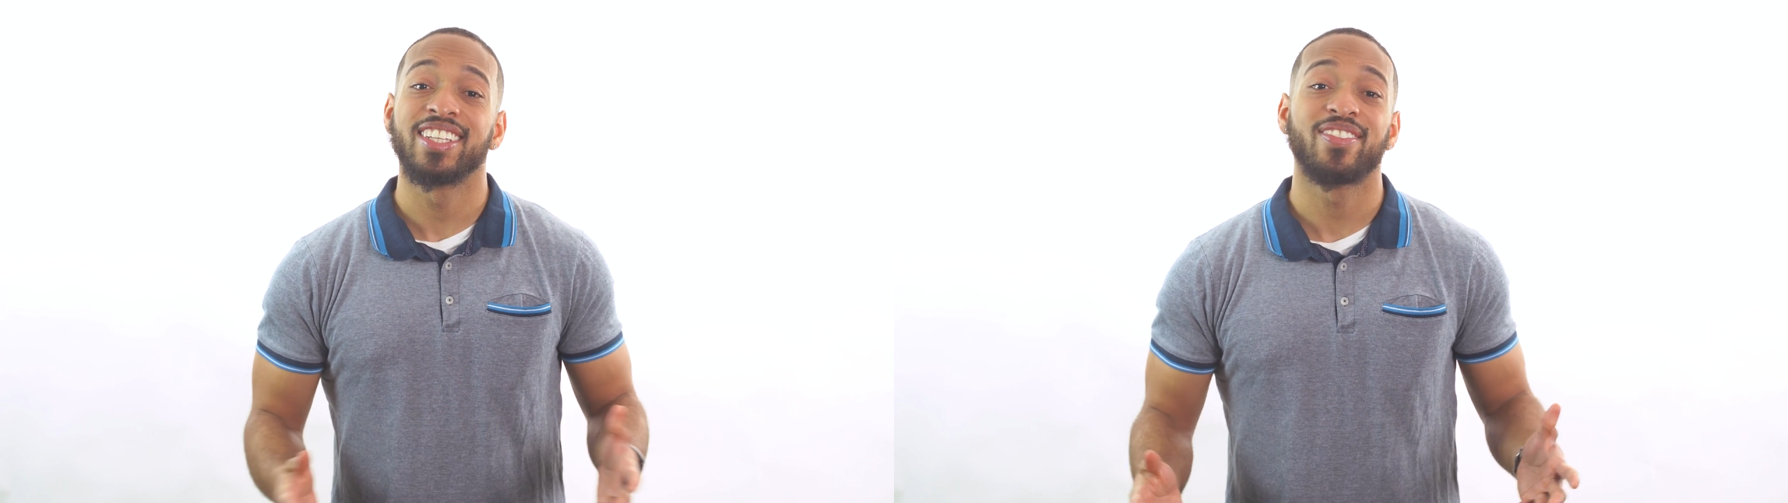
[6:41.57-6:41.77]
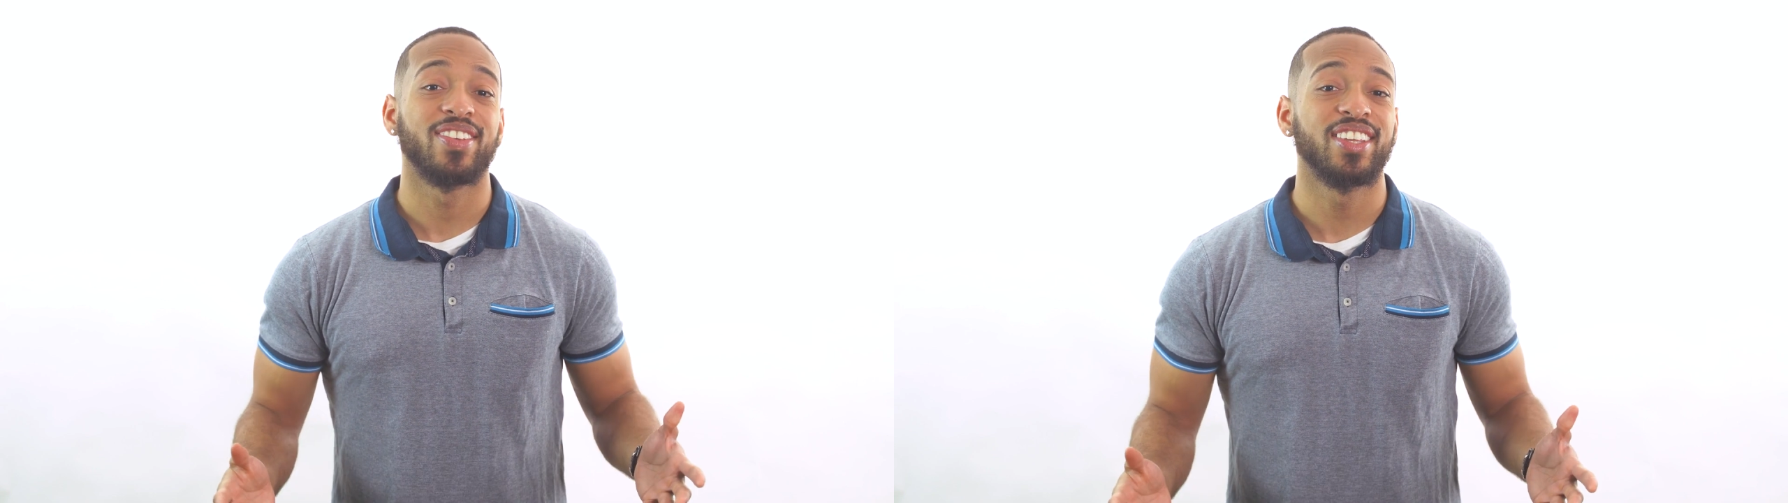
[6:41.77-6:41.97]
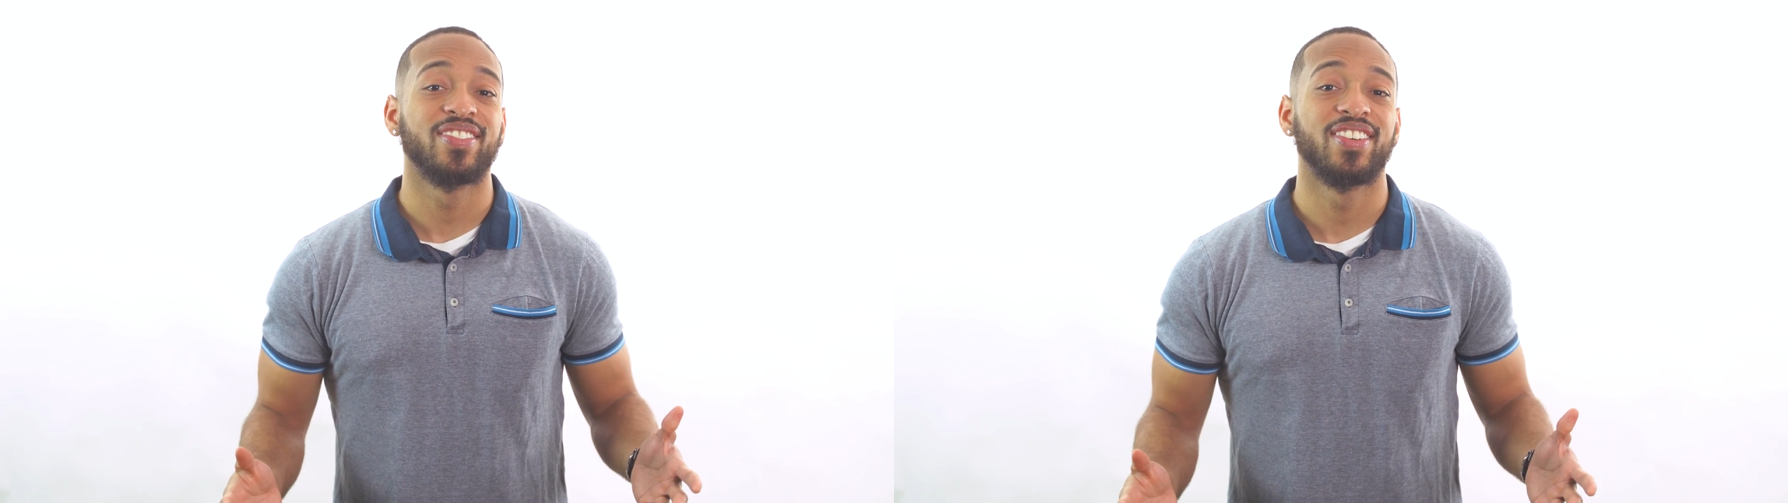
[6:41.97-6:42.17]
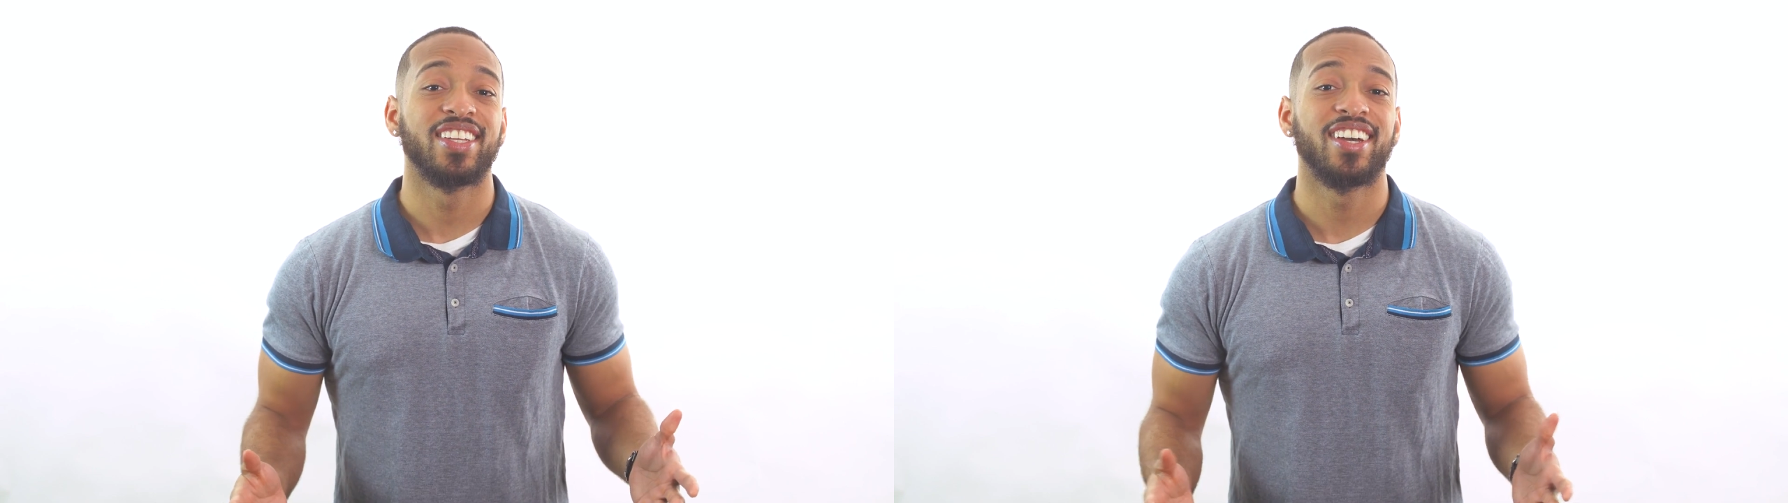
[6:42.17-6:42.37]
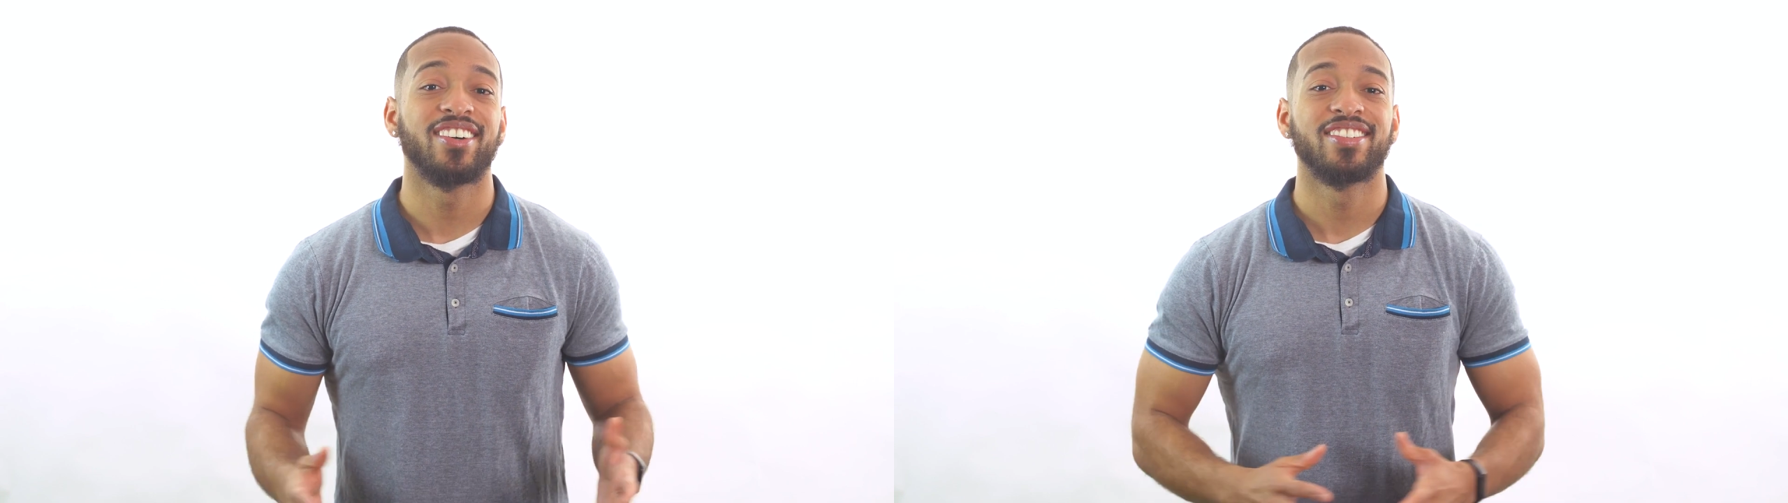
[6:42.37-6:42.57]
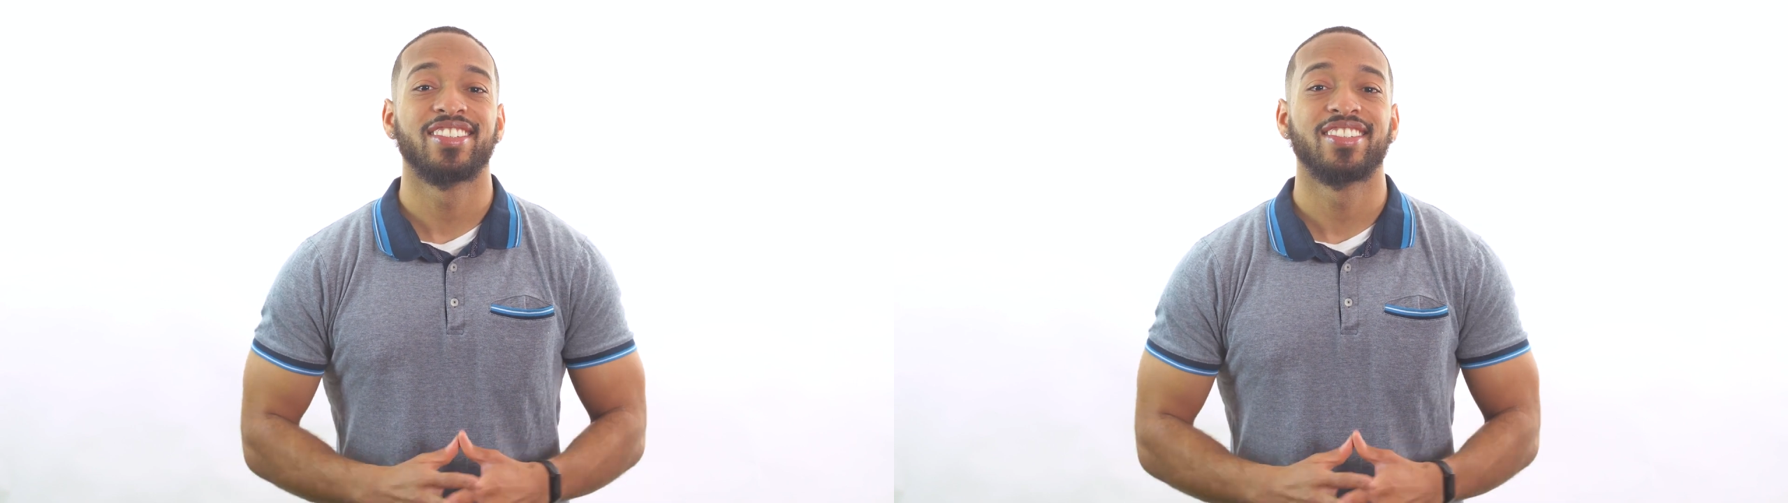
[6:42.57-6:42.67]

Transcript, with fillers: it for this video.